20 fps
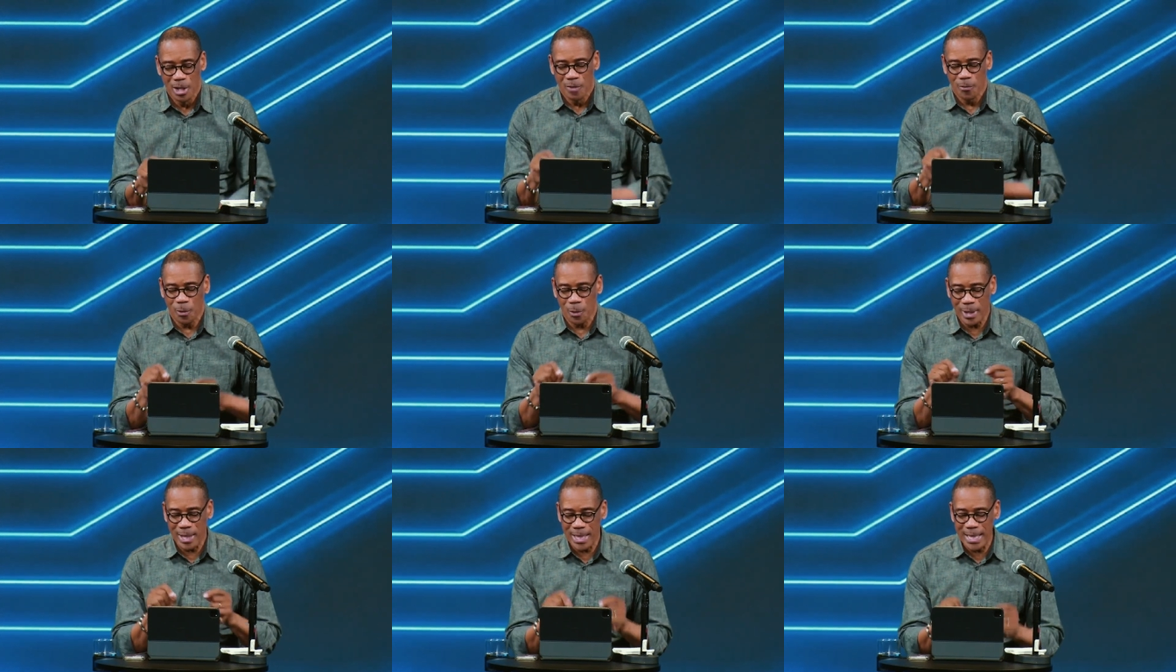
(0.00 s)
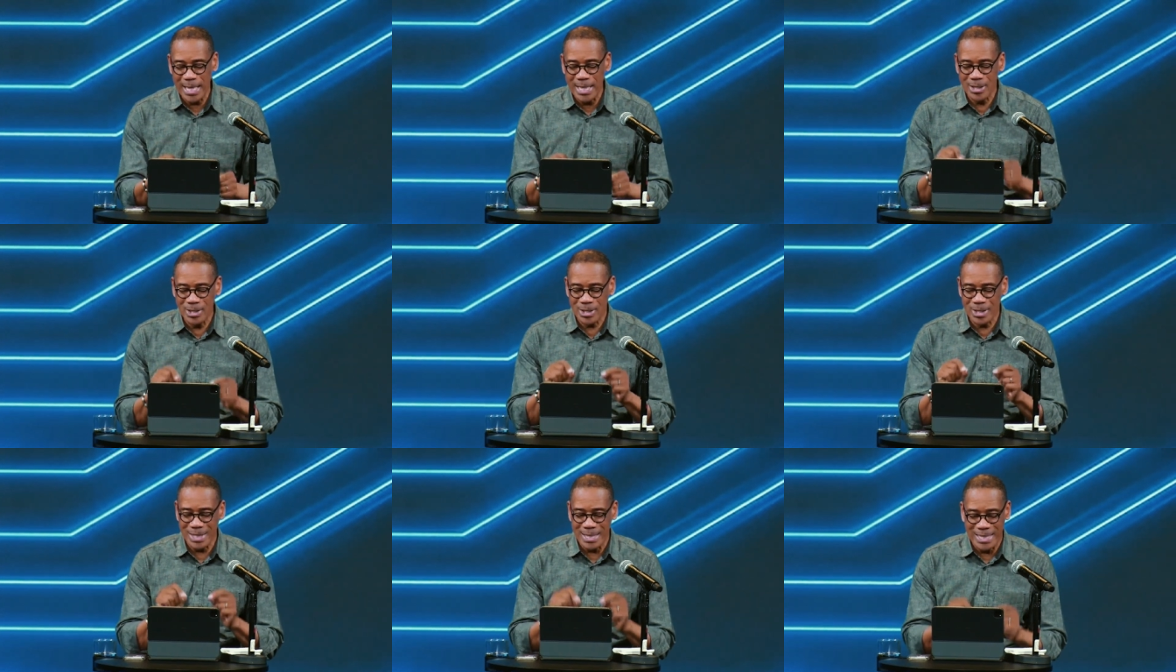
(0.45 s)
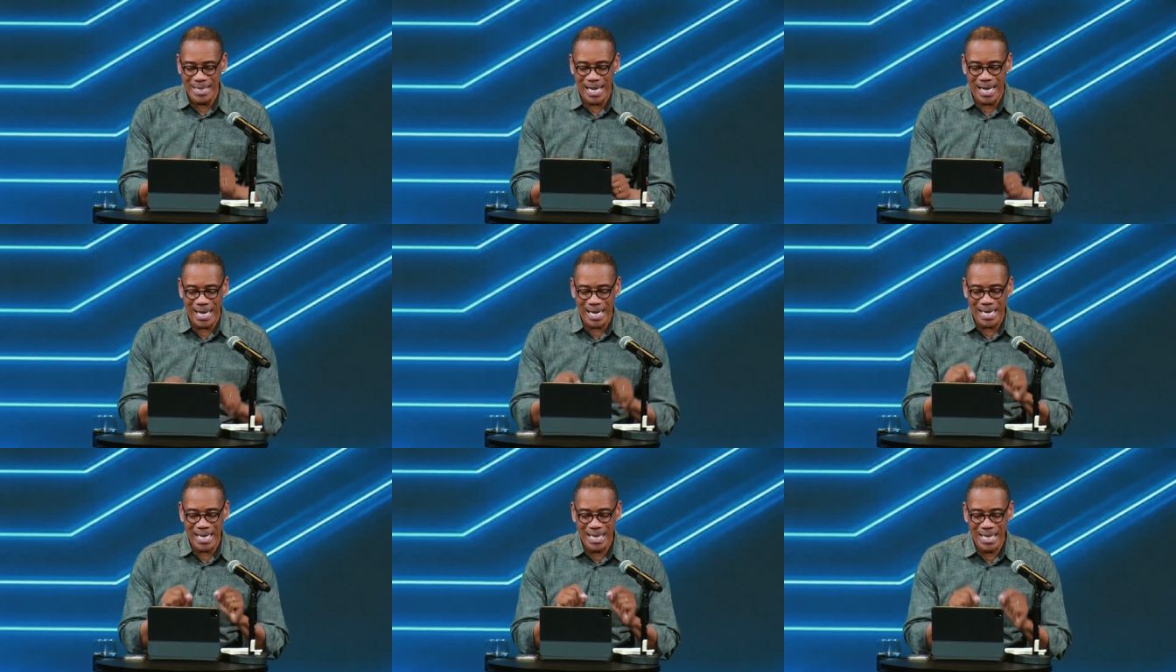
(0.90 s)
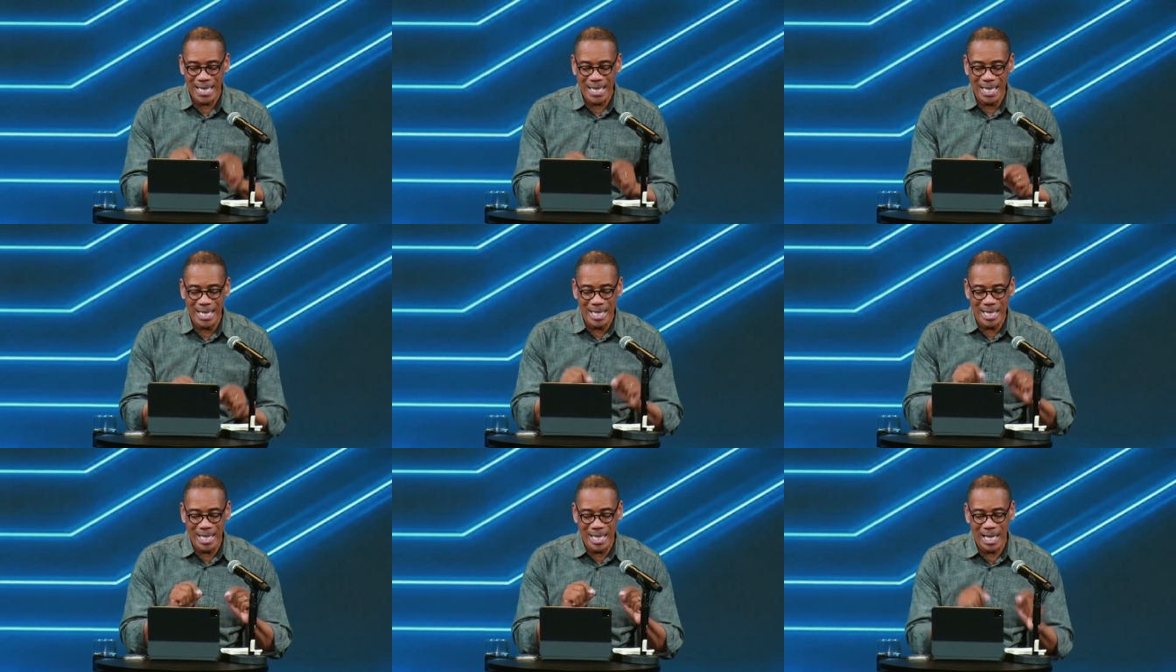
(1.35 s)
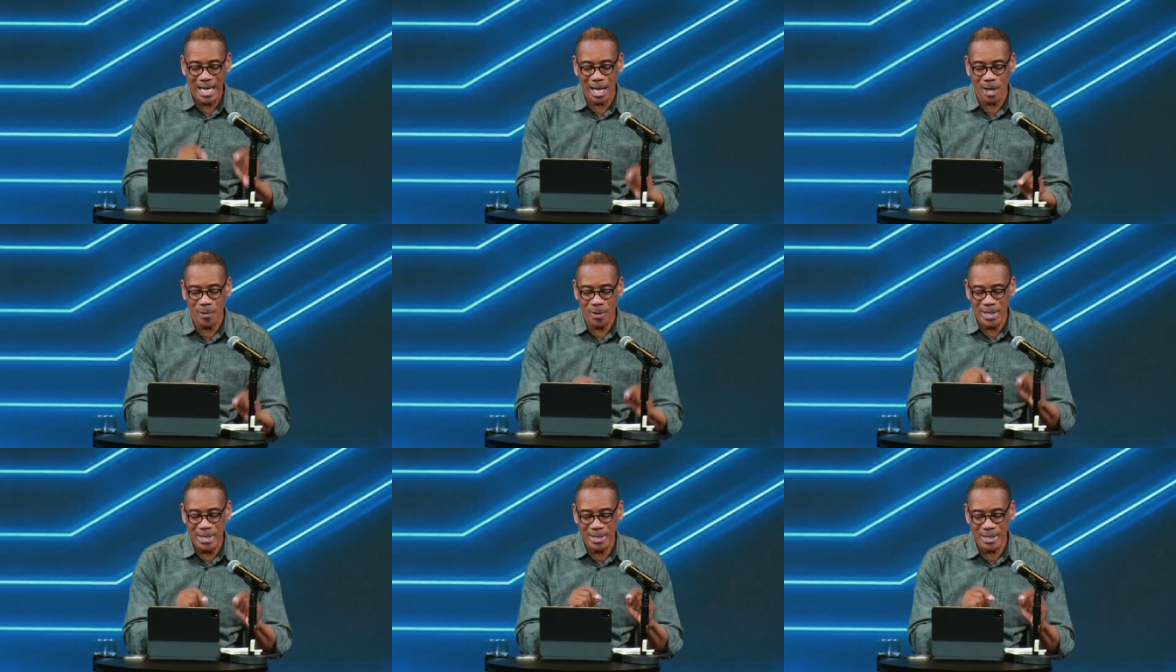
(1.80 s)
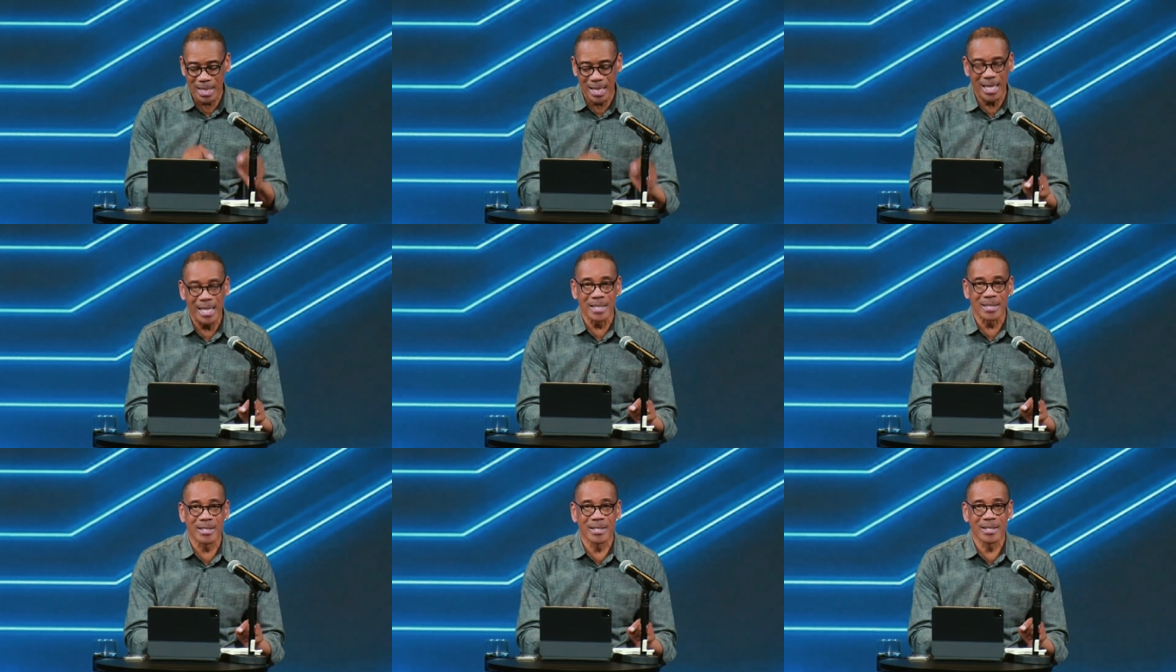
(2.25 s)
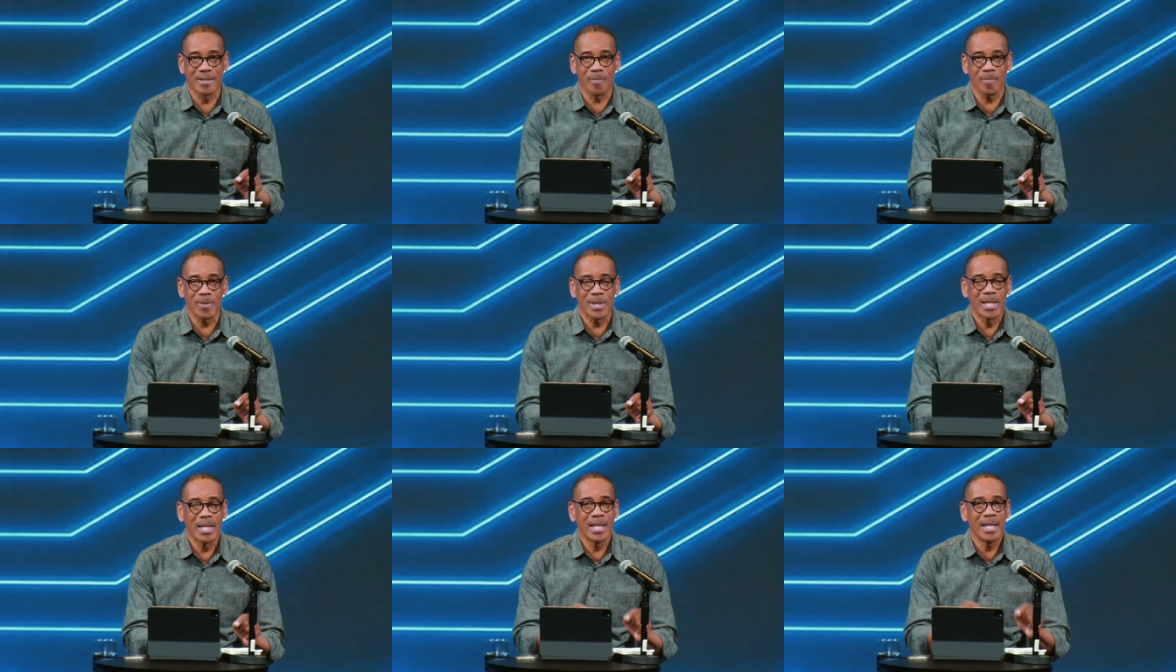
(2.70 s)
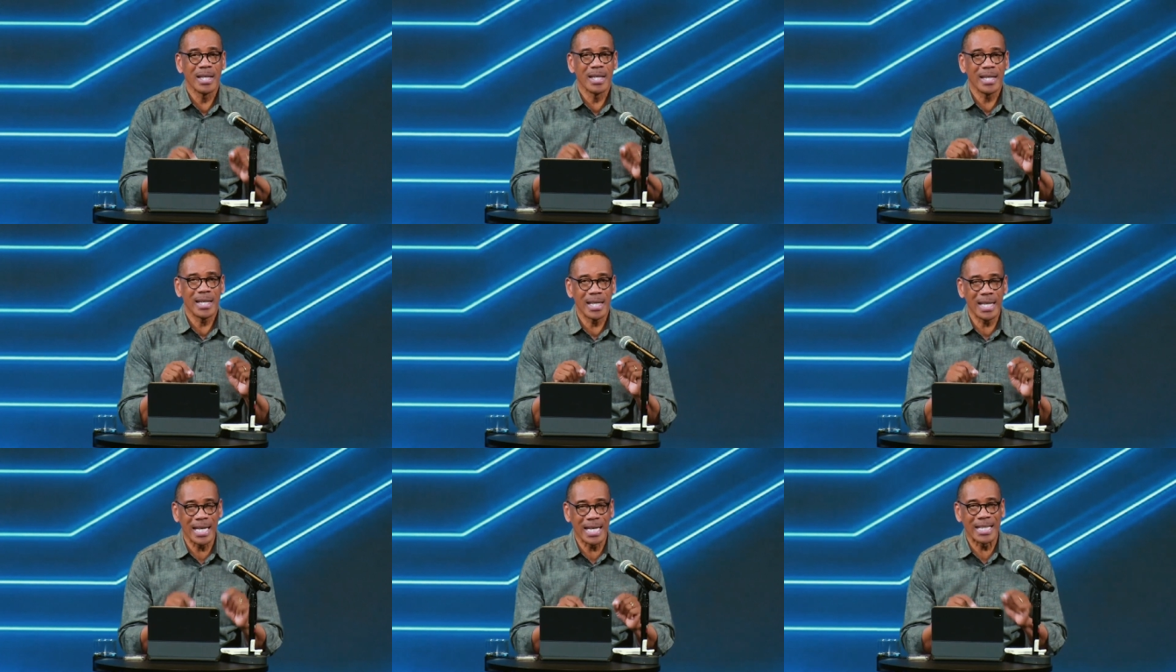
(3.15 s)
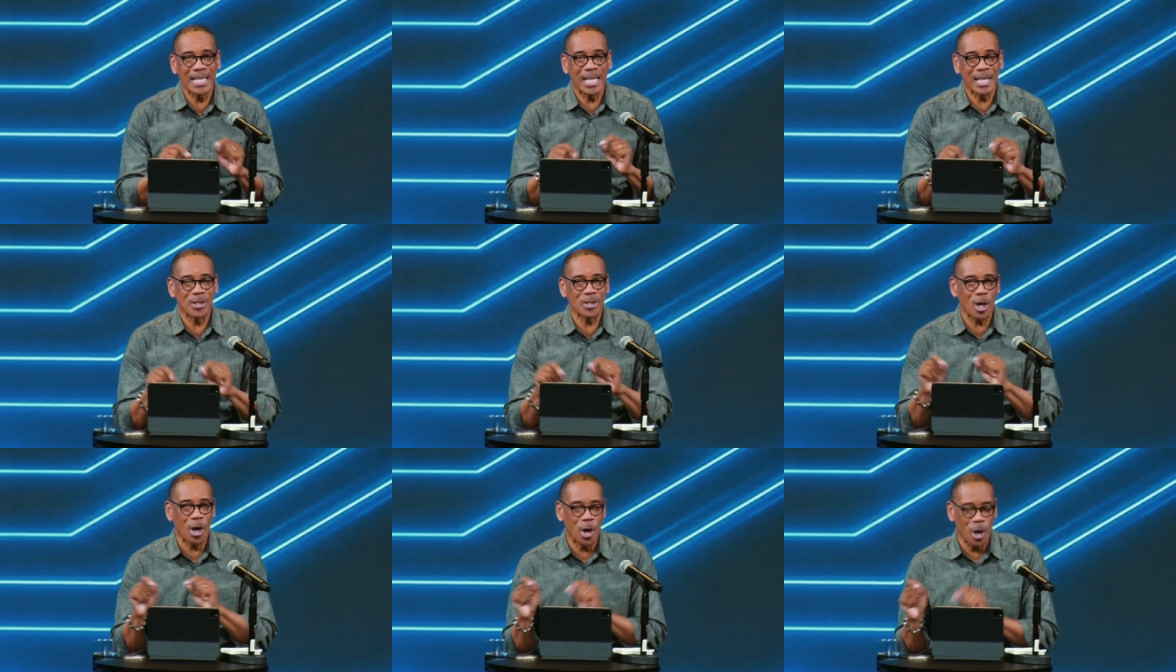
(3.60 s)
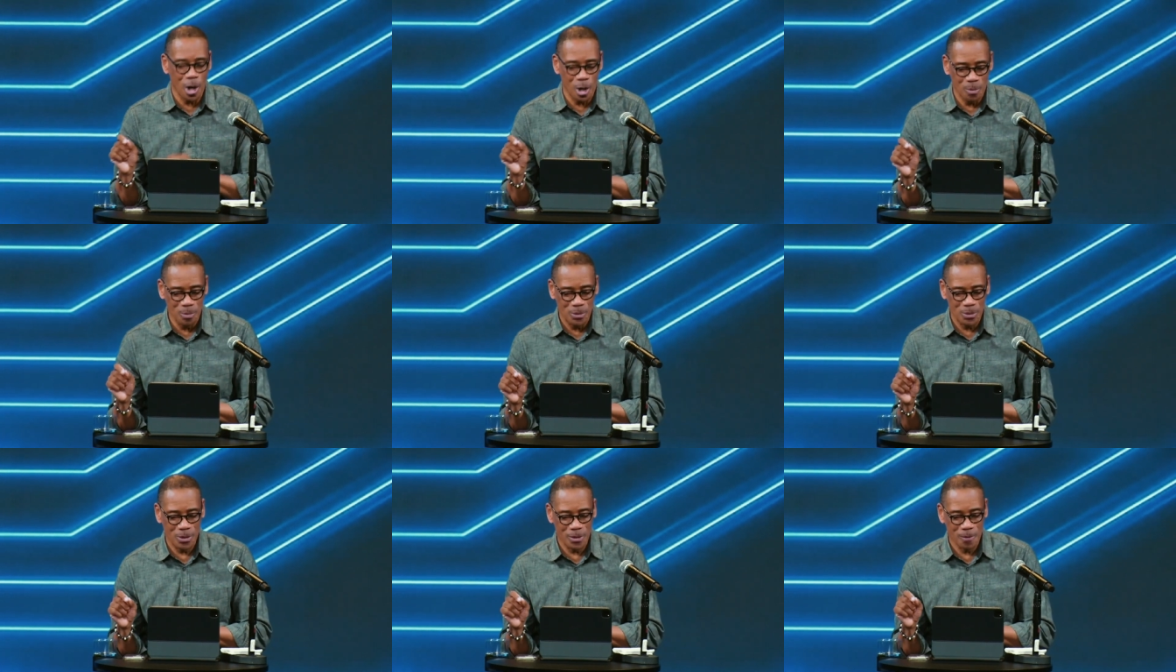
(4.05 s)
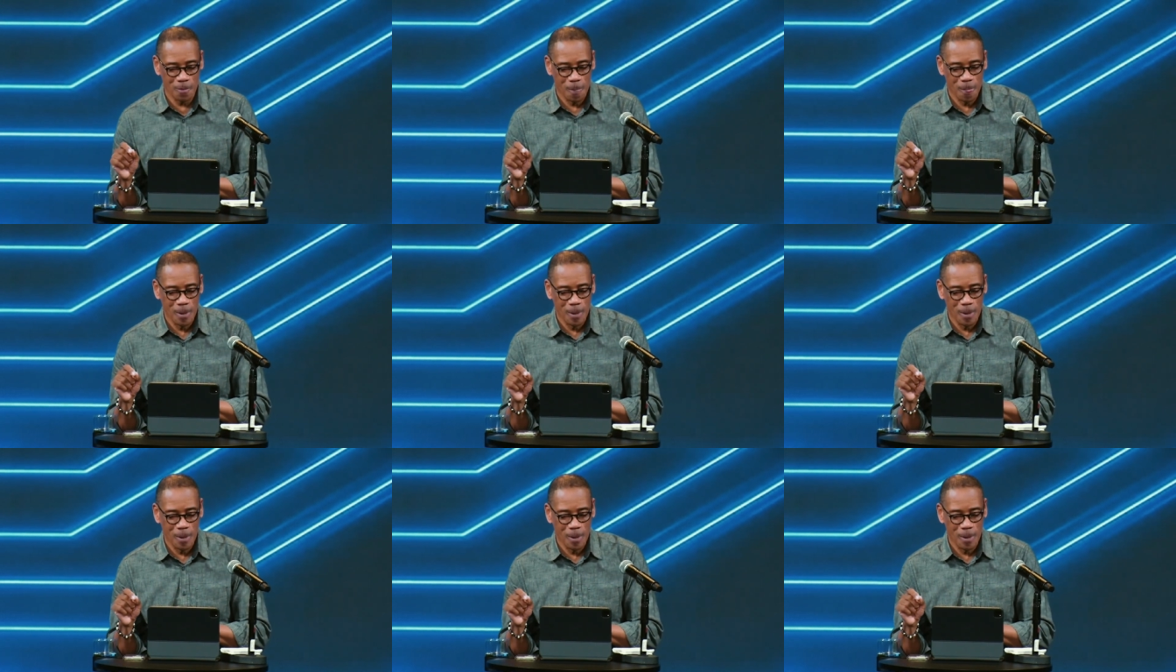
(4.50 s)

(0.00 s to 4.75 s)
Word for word: for each day He carries us in His arms.